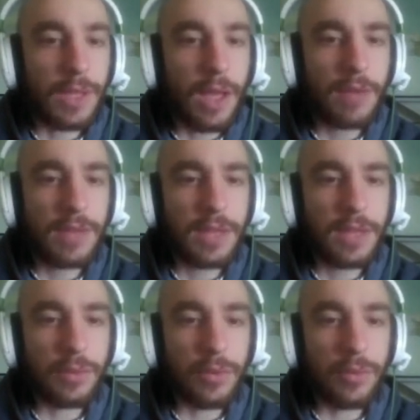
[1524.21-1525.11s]
After that,
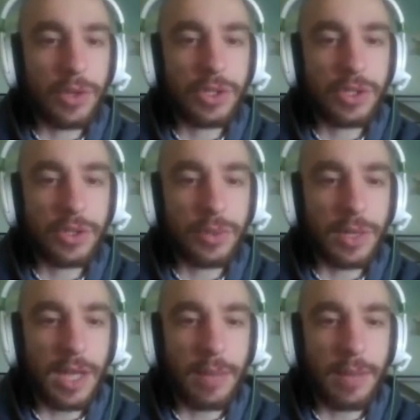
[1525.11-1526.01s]
the room washed to a
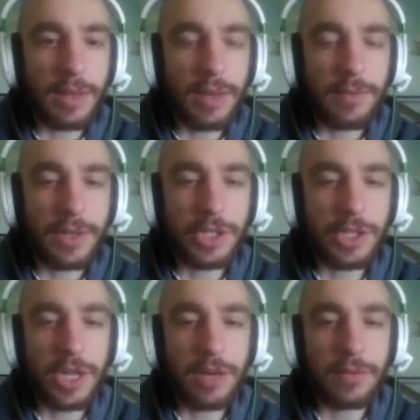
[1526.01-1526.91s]
calming, comforting
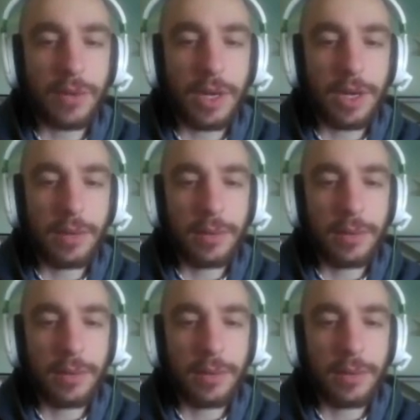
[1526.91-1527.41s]
shade of grey.